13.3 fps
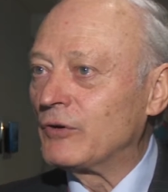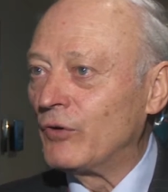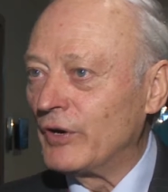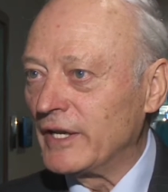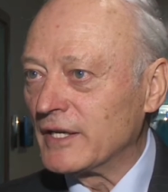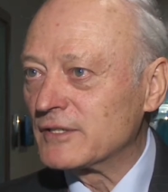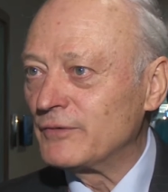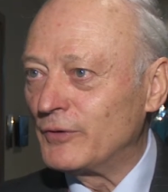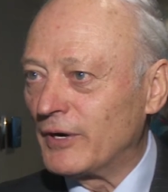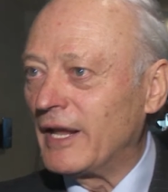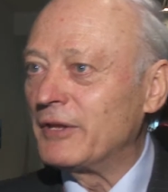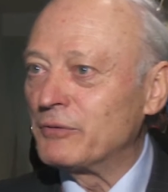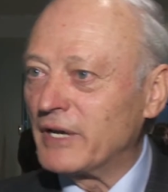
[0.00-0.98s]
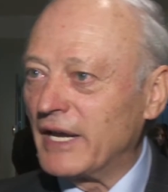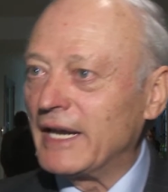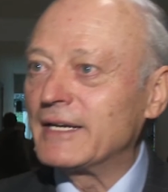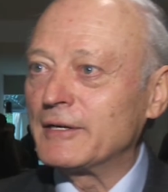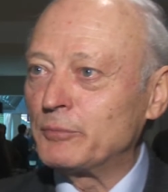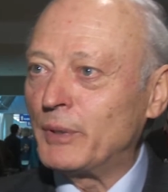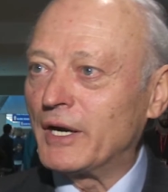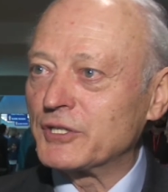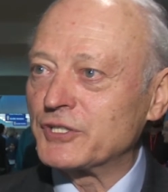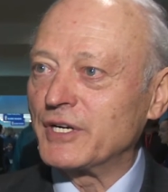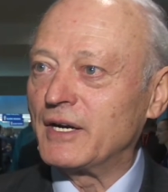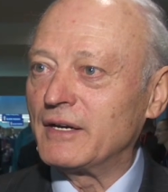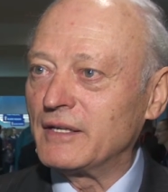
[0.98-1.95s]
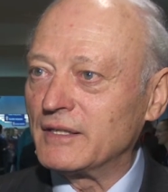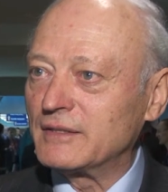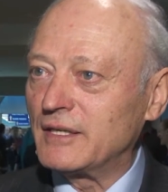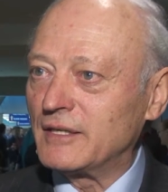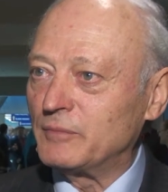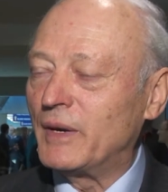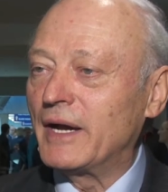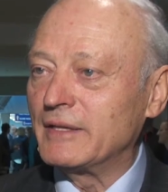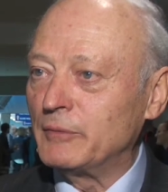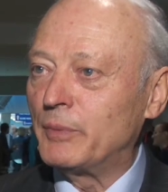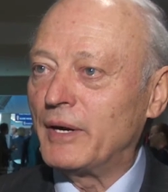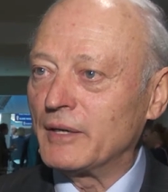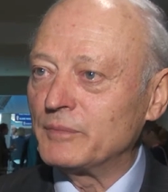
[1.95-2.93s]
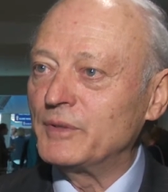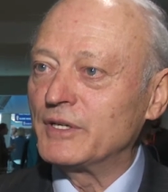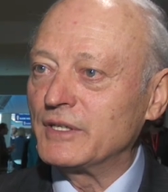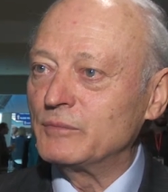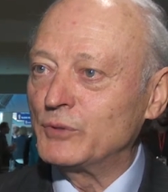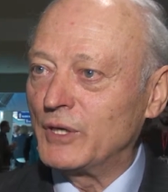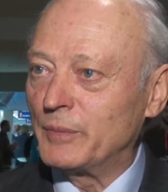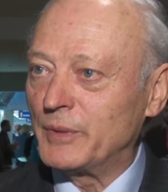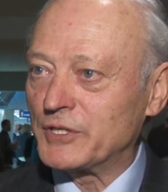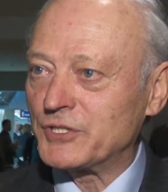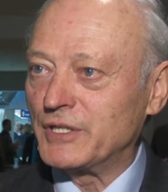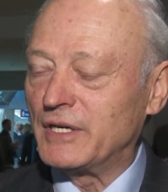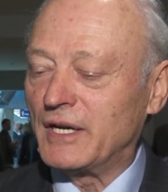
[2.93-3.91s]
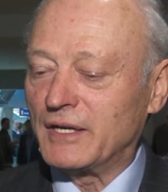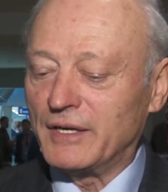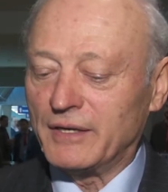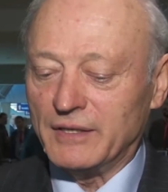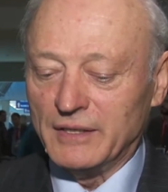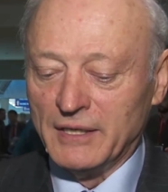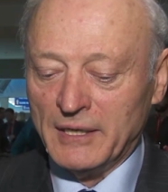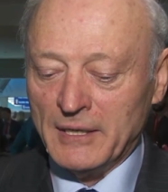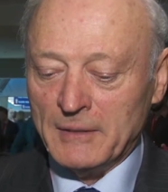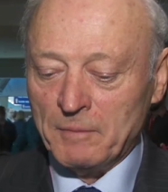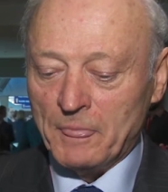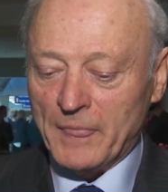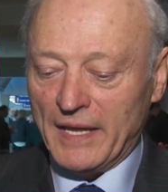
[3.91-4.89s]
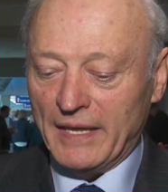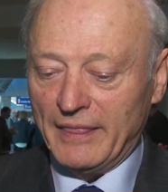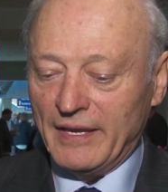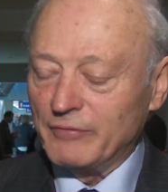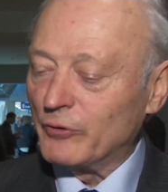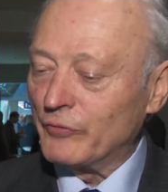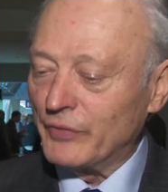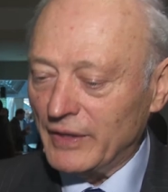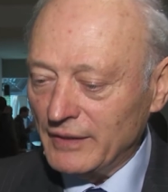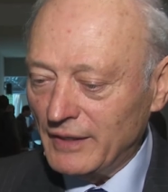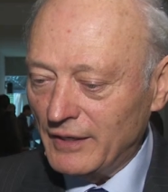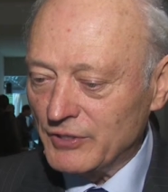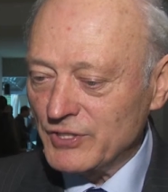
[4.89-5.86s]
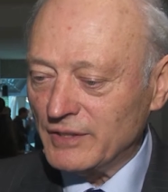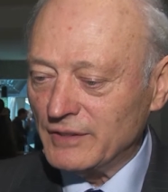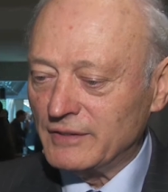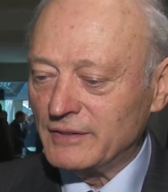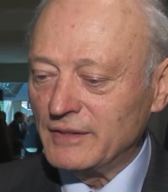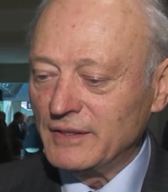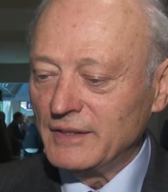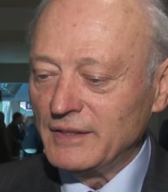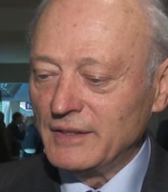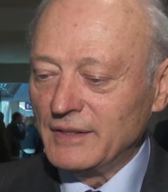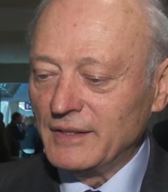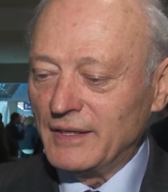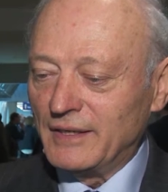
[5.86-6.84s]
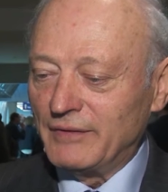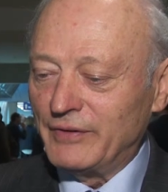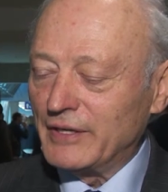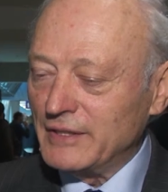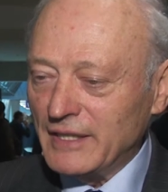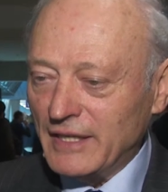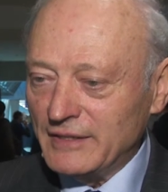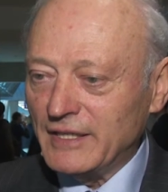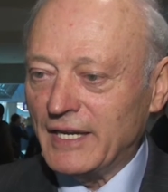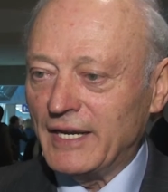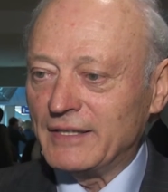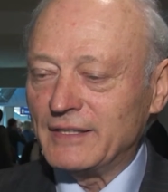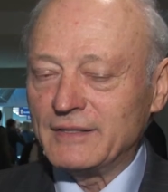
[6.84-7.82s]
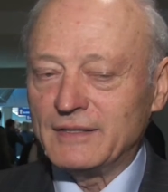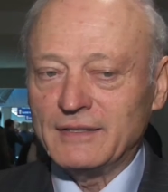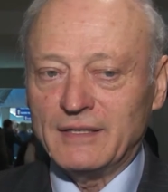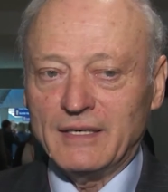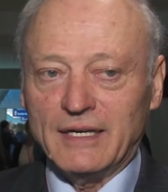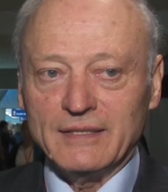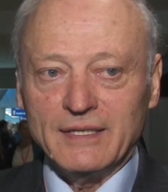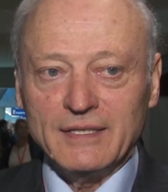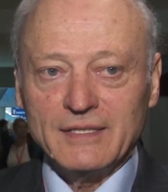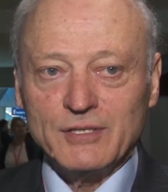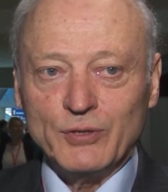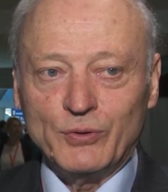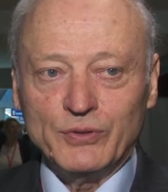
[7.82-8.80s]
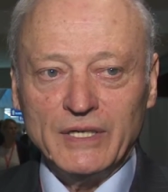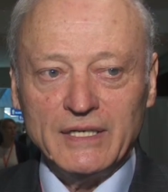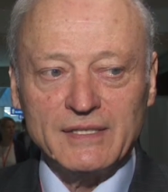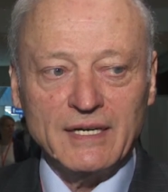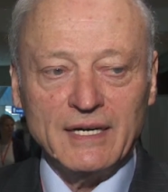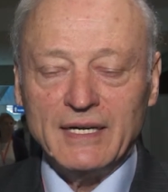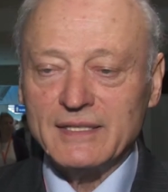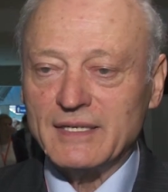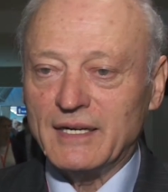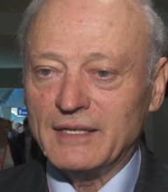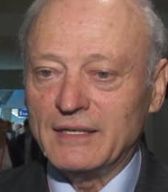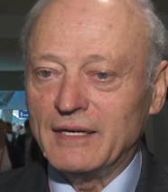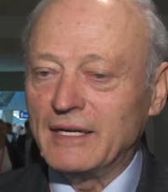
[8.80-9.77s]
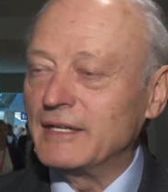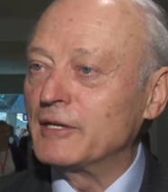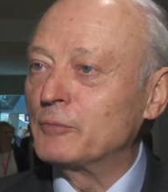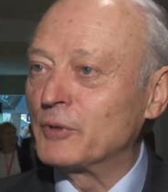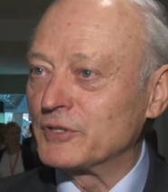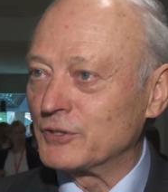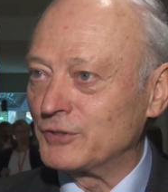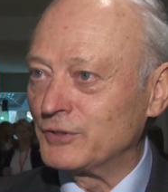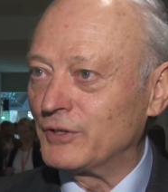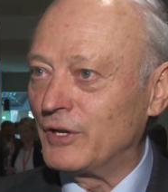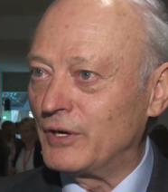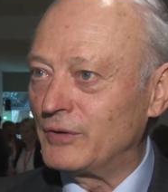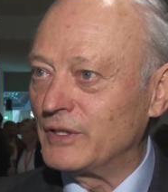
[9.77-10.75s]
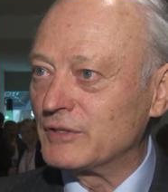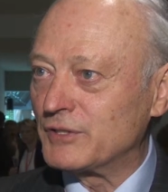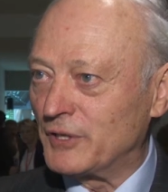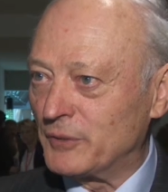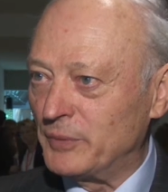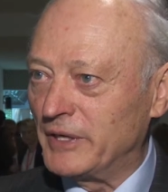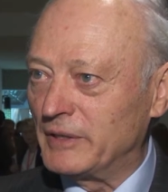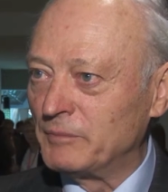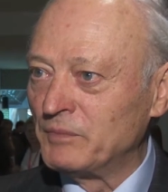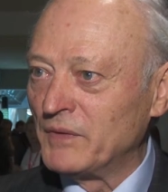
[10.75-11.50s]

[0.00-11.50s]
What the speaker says: colleagues were educated partially at my department in Budapest in Hungary. And they were very diligent, very dedicated. I think so these guys are in leading position now in Serbia.